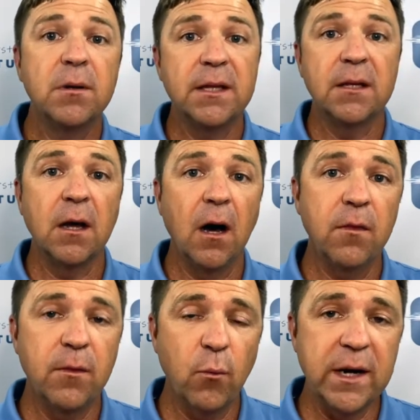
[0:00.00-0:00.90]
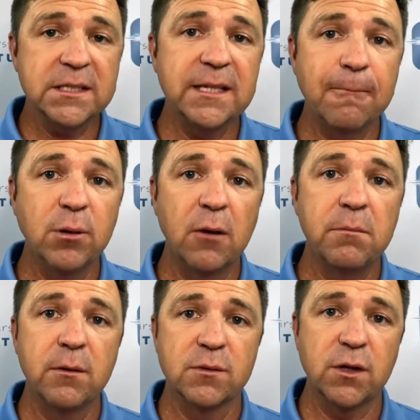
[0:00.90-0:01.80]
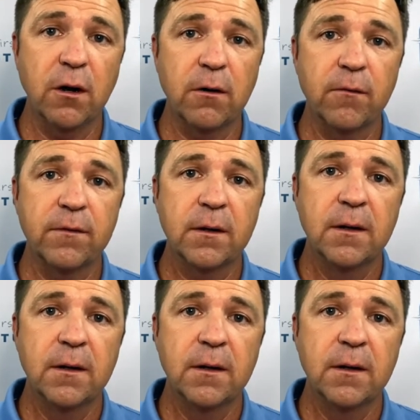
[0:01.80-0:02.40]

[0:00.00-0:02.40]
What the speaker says: But then the rest of that blood would be reserved.